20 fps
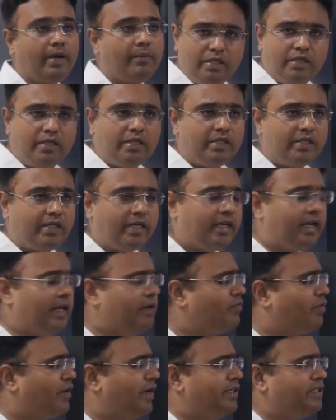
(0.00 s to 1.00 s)

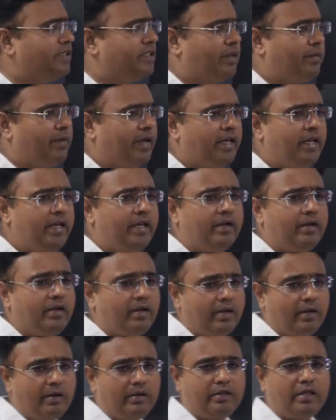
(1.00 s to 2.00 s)
Take for instance
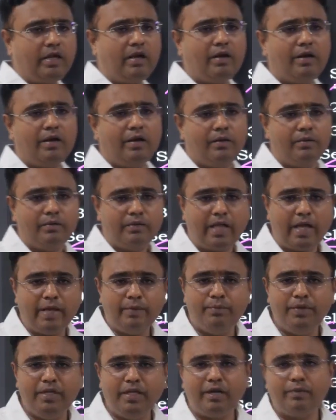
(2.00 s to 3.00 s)
the
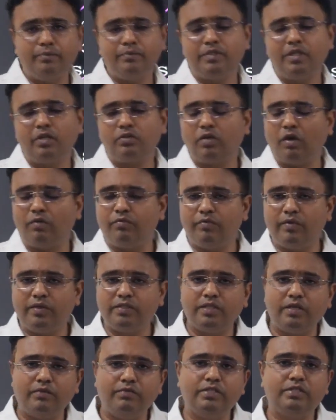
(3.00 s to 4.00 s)
IBM, the software
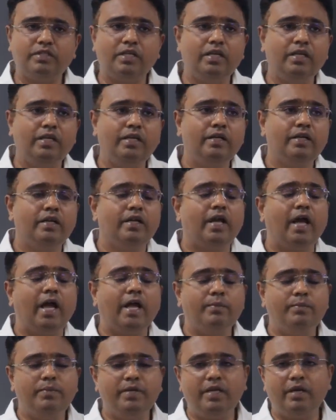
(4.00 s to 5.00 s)
service
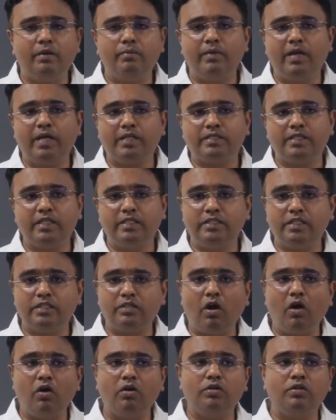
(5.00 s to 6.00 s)
IBM, Accenture,
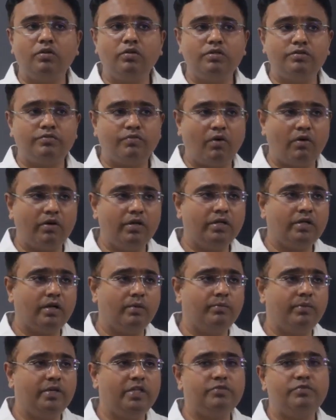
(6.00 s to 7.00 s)
all those foreign
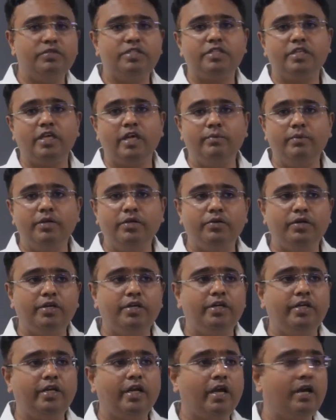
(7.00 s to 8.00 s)
companies which came into
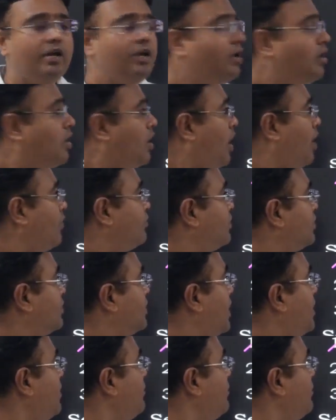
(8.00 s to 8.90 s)
India after